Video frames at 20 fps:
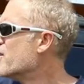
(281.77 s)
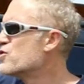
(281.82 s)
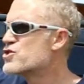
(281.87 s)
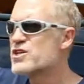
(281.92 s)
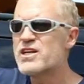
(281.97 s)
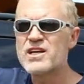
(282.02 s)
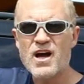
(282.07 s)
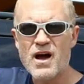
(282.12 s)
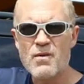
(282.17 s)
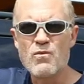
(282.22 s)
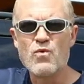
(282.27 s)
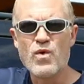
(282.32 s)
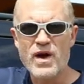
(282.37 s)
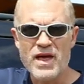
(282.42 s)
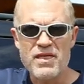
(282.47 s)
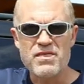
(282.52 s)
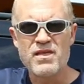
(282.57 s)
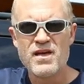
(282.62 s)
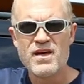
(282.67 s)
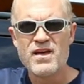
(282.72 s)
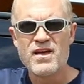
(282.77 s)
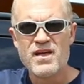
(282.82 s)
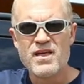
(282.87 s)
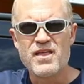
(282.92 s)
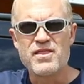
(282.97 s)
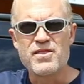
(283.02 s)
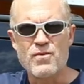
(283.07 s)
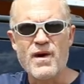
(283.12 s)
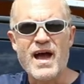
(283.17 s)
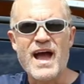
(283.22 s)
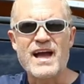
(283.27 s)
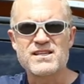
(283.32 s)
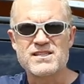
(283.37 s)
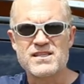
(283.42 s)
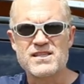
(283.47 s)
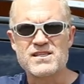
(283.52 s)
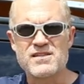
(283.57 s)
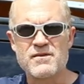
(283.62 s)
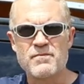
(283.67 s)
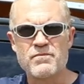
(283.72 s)
They usually come with the
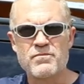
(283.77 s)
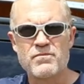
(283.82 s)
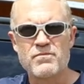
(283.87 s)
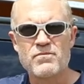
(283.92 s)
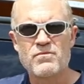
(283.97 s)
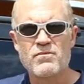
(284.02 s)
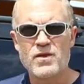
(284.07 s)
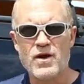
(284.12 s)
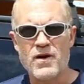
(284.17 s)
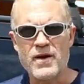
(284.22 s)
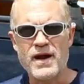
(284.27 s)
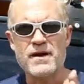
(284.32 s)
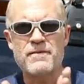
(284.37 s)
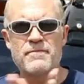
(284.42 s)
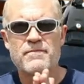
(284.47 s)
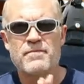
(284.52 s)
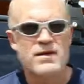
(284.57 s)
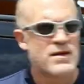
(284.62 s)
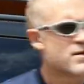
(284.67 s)
rack system. All right,